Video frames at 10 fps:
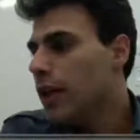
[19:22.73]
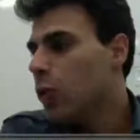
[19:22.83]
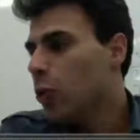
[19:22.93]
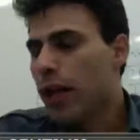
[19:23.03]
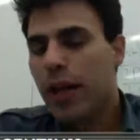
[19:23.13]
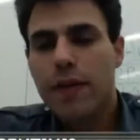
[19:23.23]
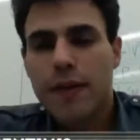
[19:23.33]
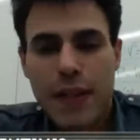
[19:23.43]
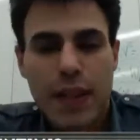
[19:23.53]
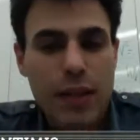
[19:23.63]
we have
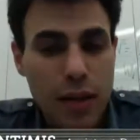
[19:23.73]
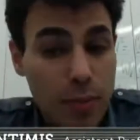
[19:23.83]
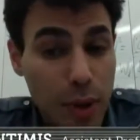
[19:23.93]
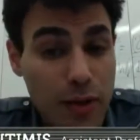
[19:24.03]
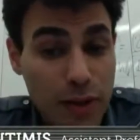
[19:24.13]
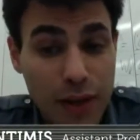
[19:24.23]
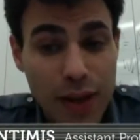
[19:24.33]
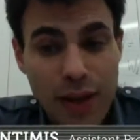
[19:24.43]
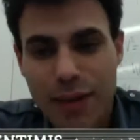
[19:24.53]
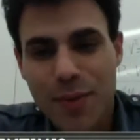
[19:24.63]
sent a bunch of
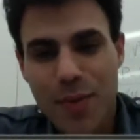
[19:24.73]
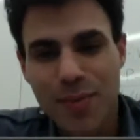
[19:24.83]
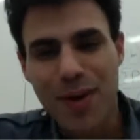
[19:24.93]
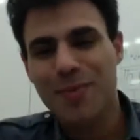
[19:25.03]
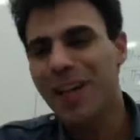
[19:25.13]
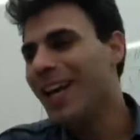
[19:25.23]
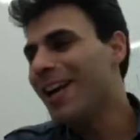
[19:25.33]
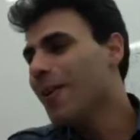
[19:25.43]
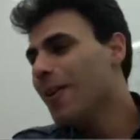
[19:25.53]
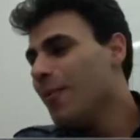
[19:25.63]
things up to Mars by
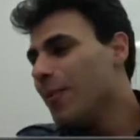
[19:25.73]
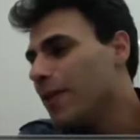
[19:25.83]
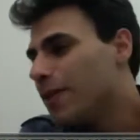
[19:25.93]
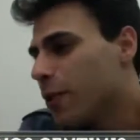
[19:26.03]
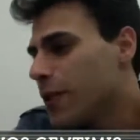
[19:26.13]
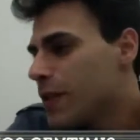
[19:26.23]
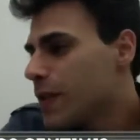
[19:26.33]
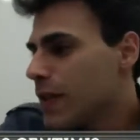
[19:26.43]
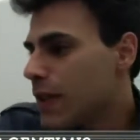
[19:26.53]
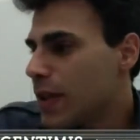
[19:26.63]
now. But for
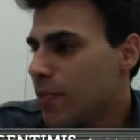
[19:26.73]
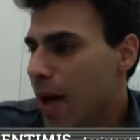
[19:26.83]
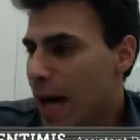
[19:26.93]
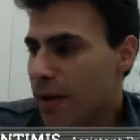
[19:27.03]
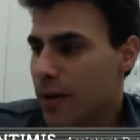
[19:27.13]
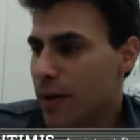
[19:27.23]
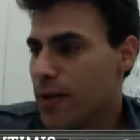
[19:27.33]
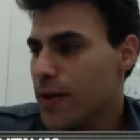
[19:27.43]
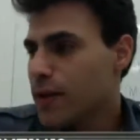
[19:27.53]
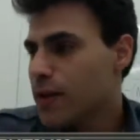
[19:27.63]
instance, the
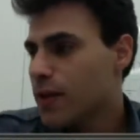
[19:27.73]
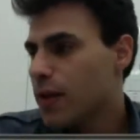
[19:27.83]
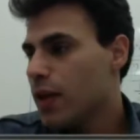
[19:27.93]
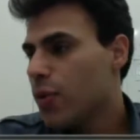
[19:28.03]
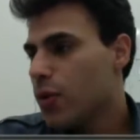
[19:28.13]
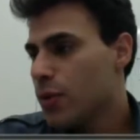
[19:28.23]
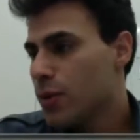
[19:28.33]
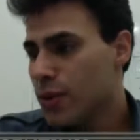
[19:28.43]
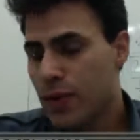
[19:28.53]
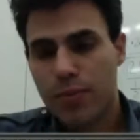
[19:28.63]
Mariners, which
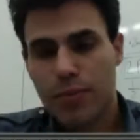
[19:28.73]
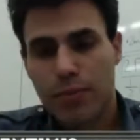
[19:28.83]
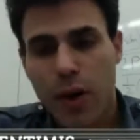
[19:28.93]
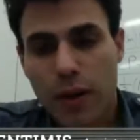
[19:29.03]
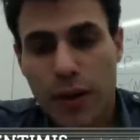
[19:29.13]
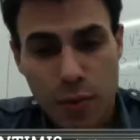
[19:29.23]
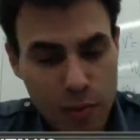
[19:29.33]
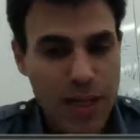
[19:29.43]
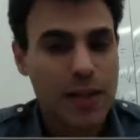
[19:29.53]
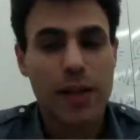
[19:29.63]
were some rockets,
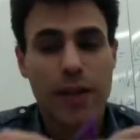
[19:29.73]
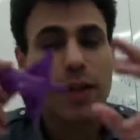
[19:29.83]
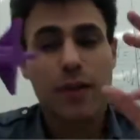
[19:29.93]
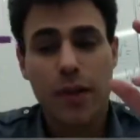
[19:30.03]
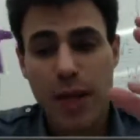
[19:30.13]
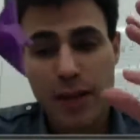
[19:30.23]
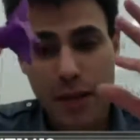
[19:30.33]
basically think of them as a